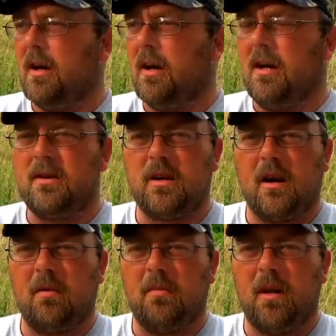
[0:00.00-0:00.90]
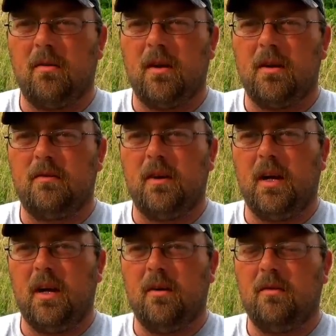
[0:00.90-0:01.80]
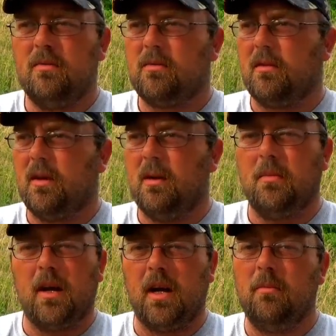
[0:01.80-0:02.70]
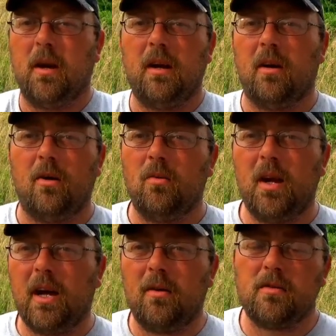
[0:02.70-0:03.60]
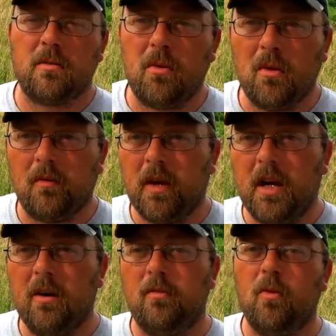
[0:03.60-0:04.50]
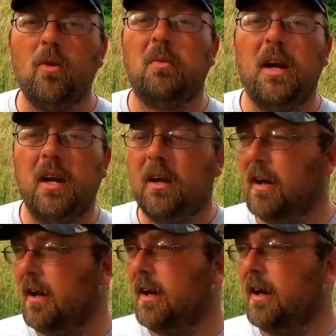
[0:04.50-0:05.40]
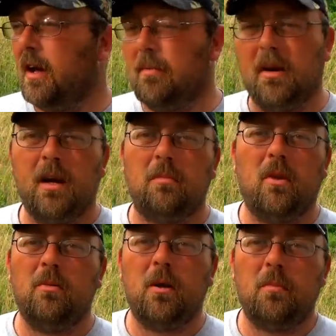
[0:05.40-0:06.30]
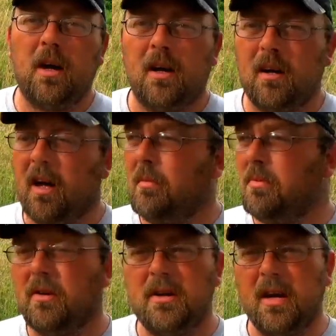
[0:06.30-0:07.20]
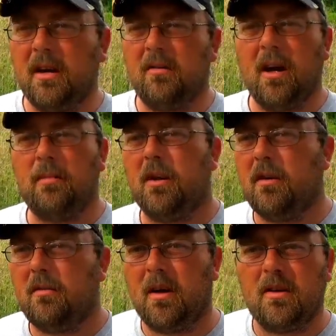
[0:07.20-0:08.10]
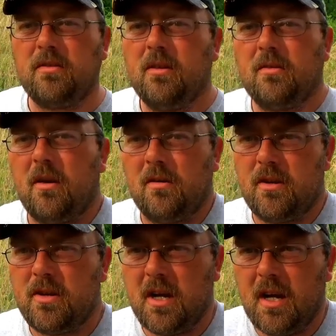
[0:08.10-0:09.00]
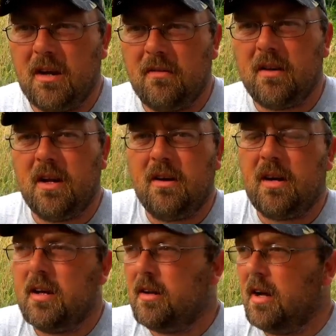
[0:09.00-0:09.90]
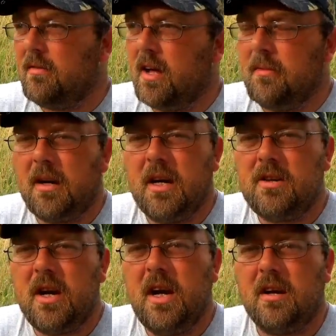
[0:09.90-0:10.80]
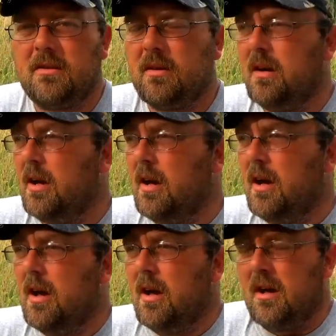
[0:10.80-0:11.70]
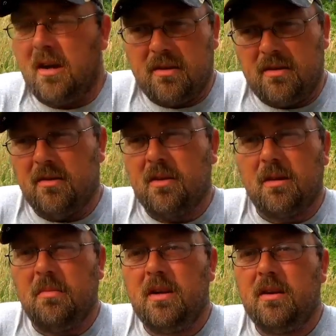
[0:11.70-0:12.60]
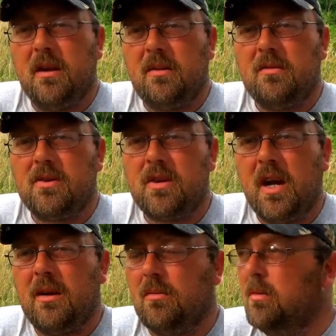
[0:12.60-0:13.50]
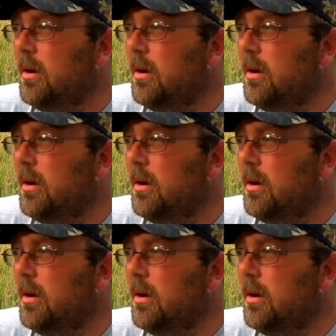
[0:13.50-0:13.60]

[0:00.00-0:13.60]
He shared me on his videos, and he made a whole daggone support video for me. I mean, that blew my mind, and I appreciate the crap out of it. And I still talk to Chad every time I get a chance. I still recommend you go to his channel.